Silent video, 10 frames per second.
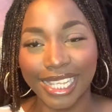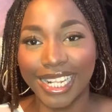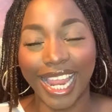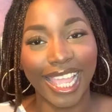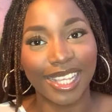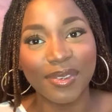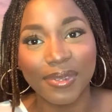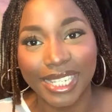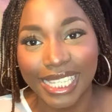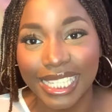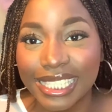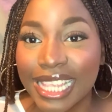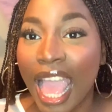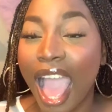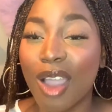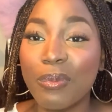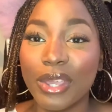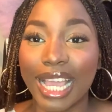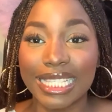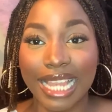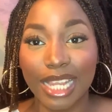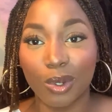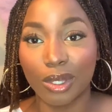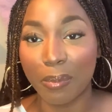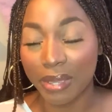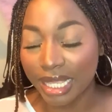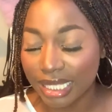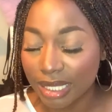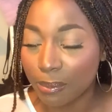Like, please, I hope you guys liked all the pieces.